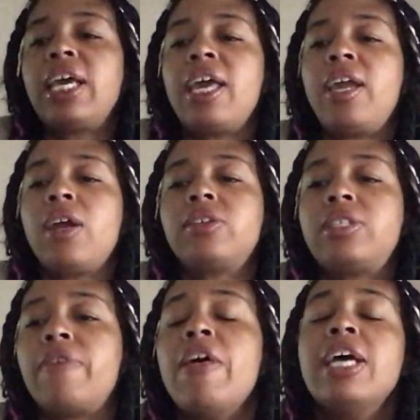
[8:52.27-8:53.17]
taking care of
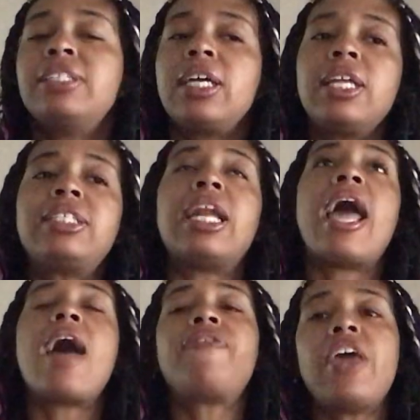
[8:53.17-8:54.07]
himself, saying, listen, I
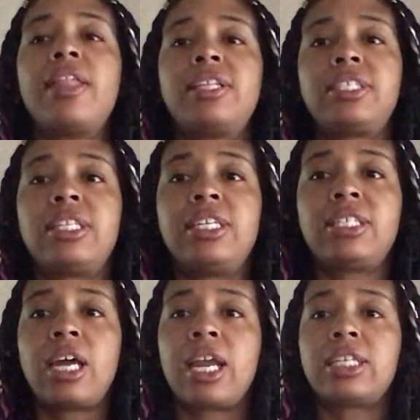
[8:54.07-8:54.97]
have to end these
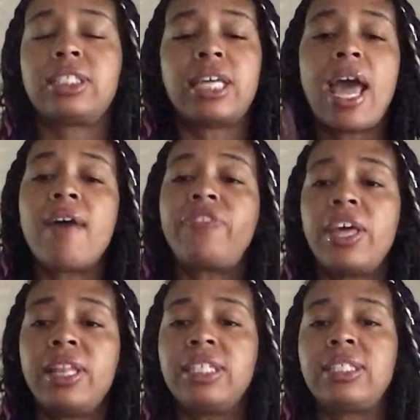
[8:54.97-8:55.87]
connections. I have to
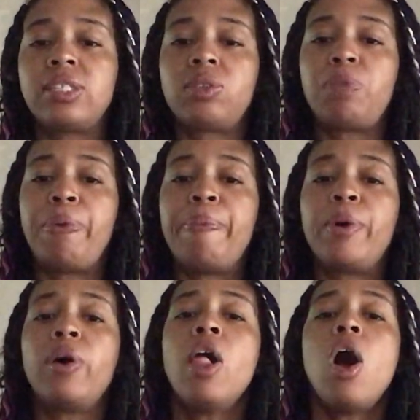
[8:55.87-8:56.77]
end these things with
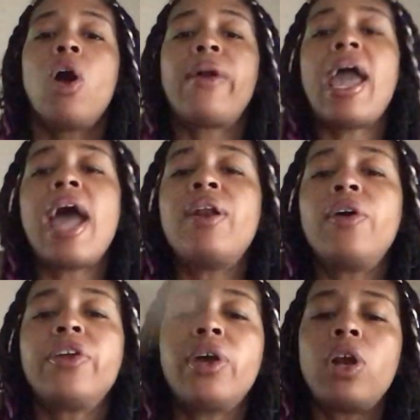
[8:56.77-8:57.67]
people. Okay, I
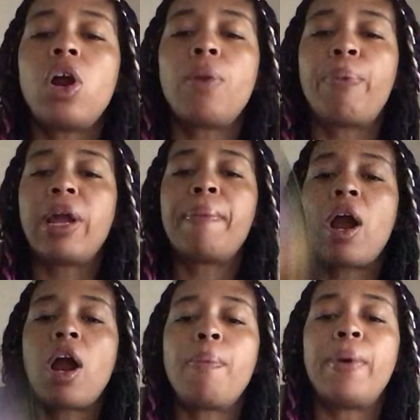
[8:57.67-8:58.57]
know they're gonna break
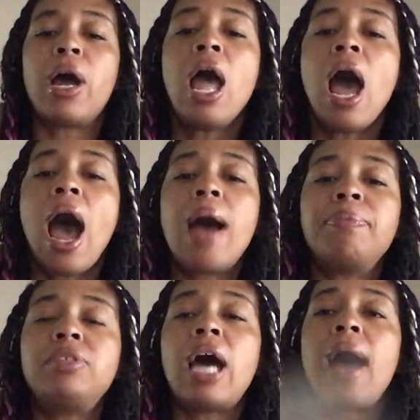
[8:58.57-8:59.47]
my heart, but
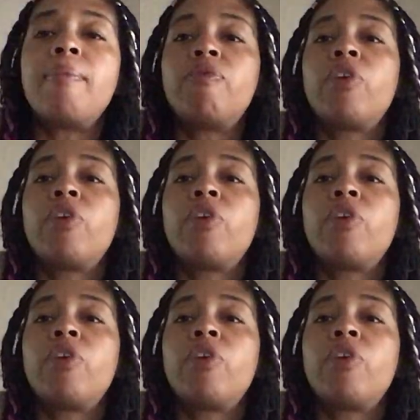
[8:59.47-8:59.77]
I'm